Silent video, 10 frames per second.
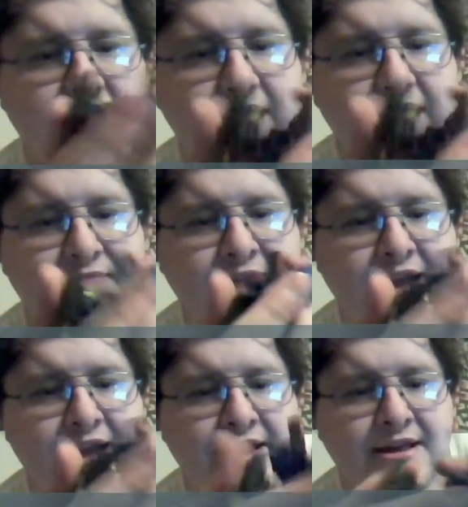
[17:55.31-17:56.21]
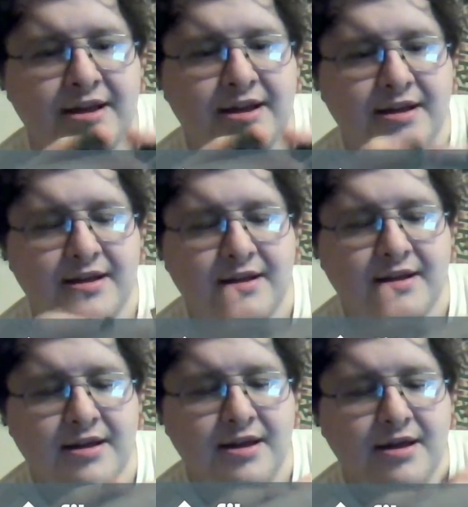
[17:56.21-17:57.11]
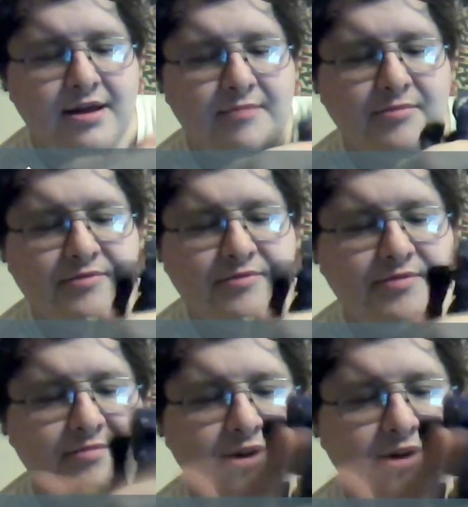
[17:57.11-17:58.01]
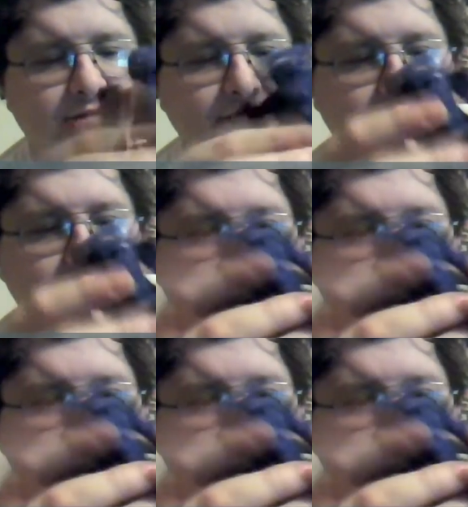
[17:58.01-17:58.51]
and then move them over like